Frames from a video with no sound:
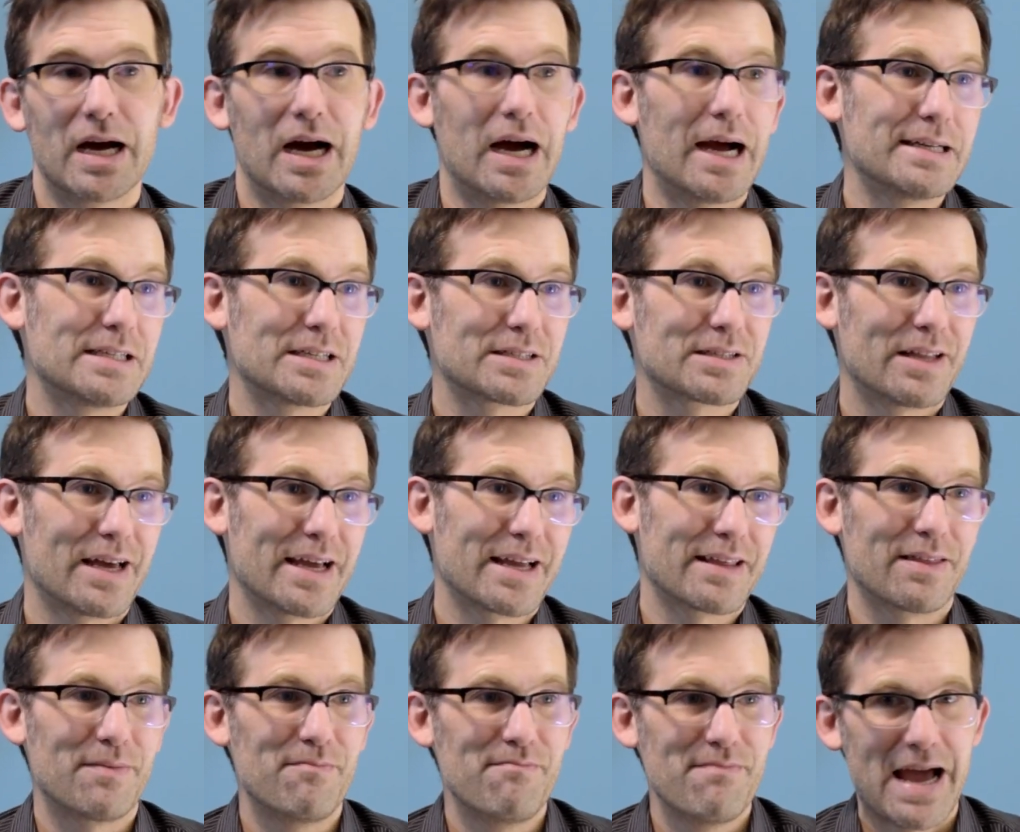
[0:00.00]
I just
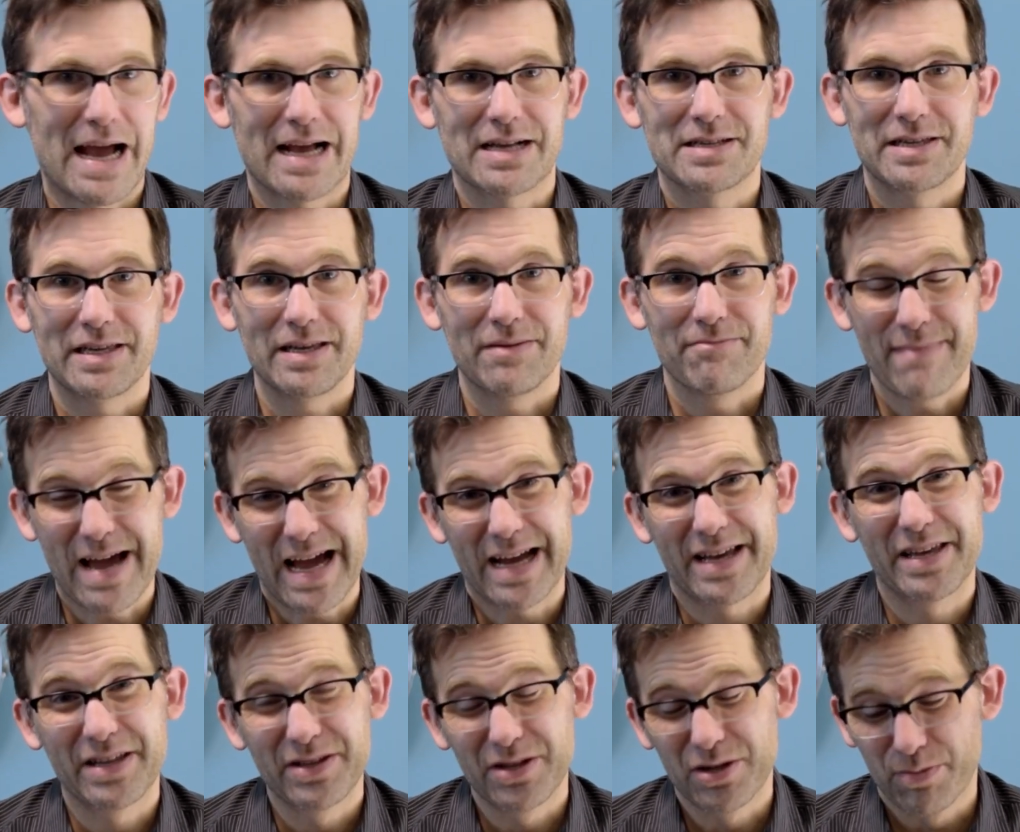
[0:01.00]
like the Mackie,
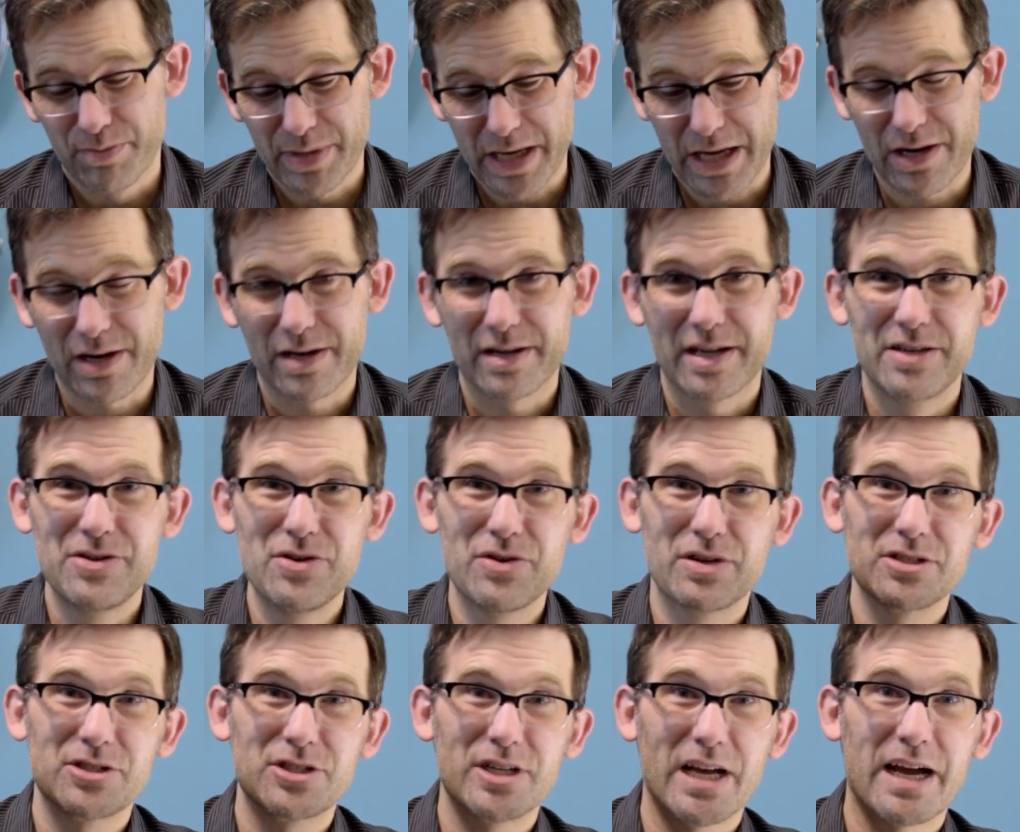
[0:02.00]
Mackie a little better. And you
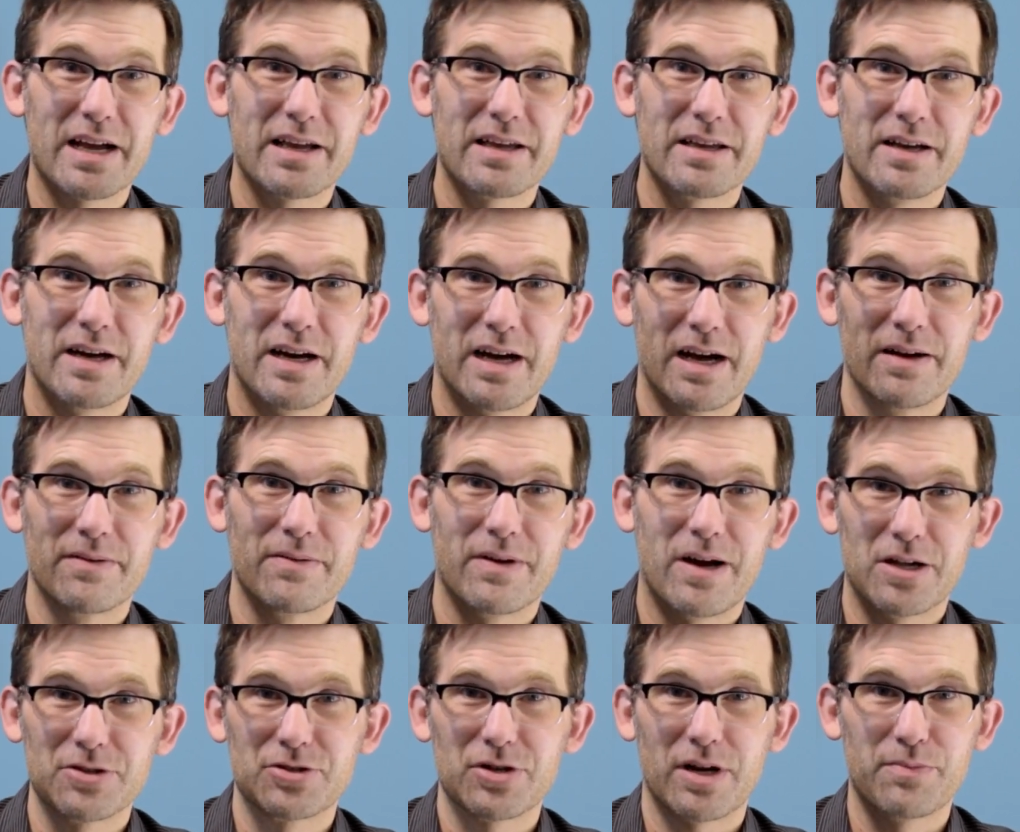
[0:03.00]
can check, uh,
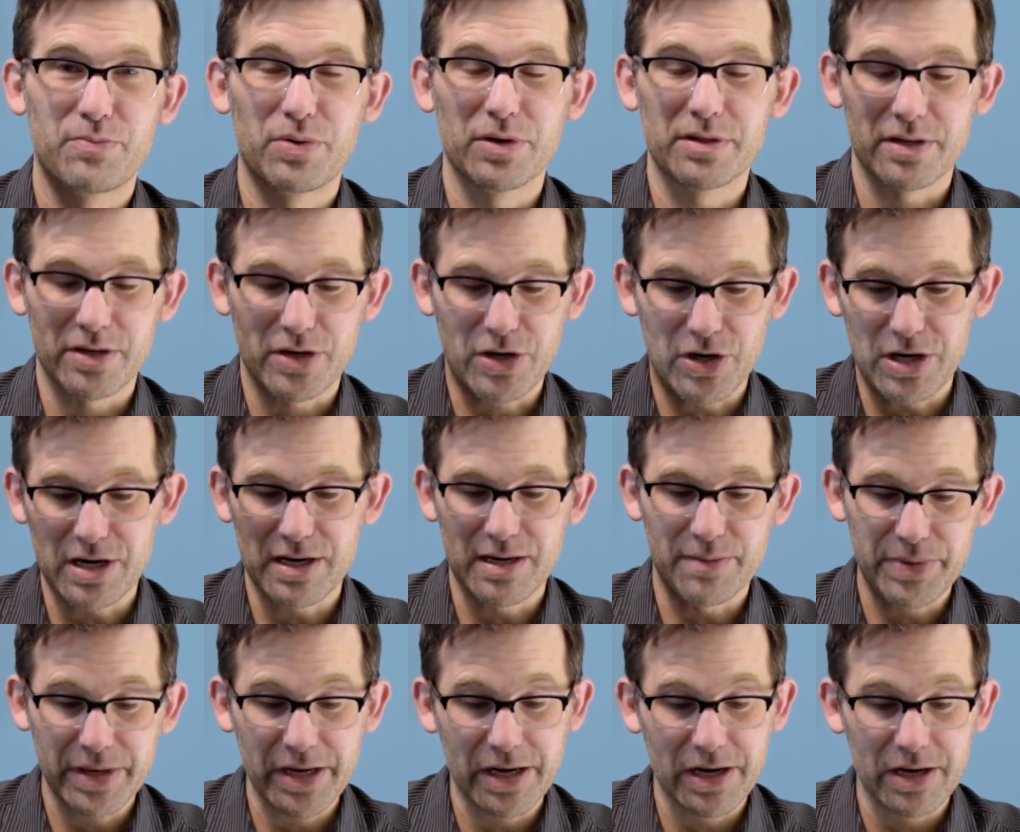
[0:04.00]
I'll try to put the card
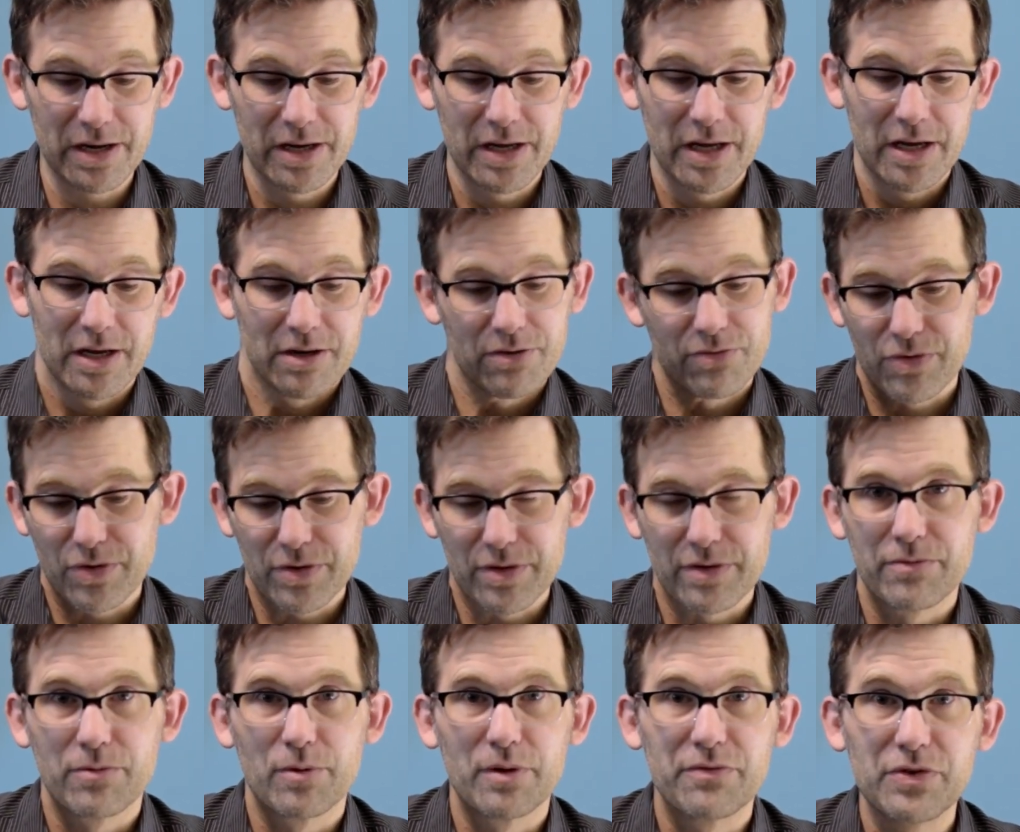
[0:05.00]
up here for
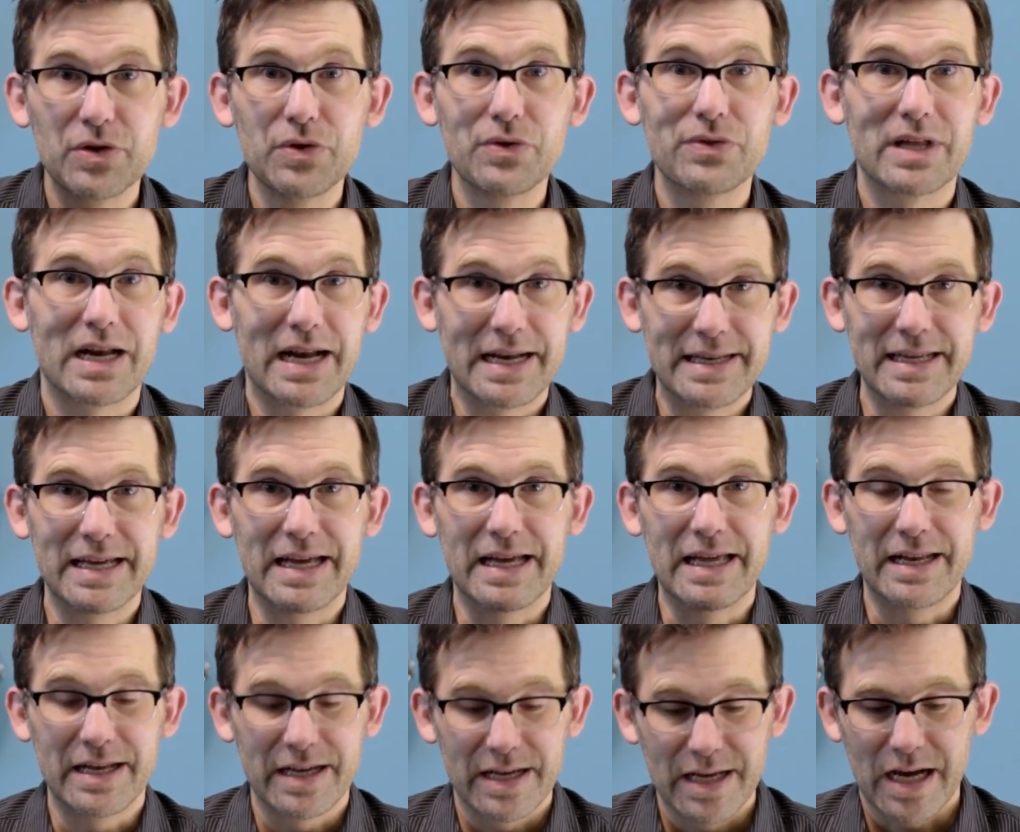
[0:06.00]
the review that I
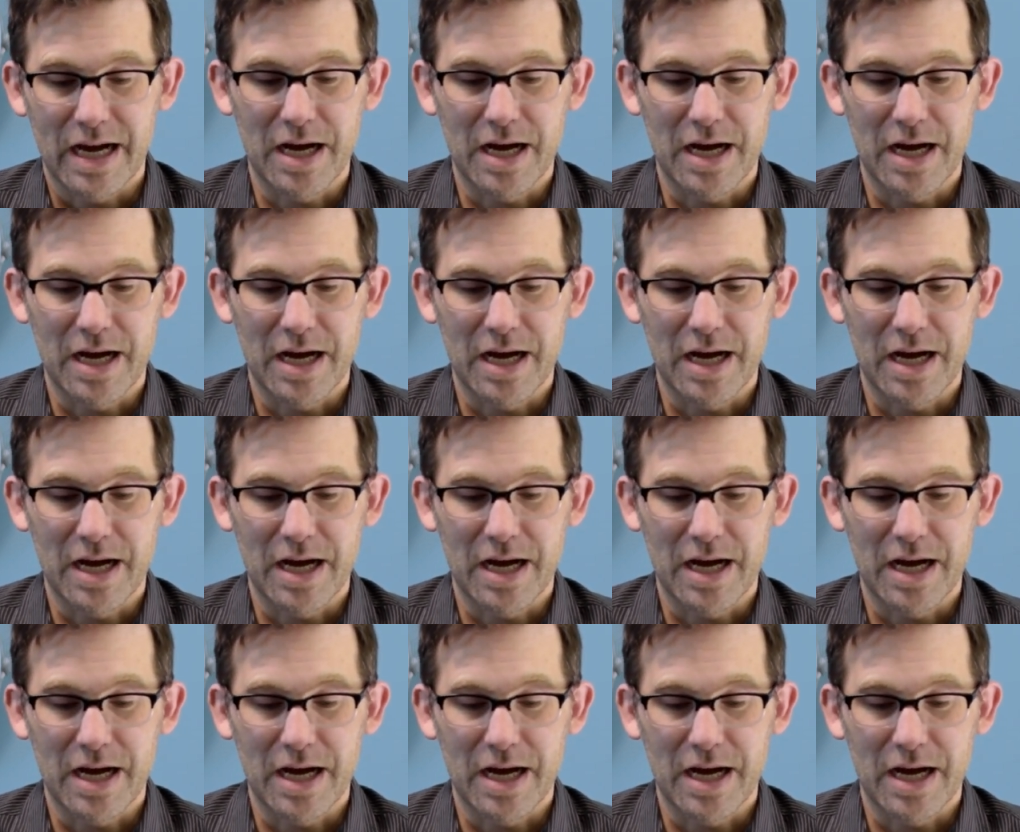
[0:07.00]
did.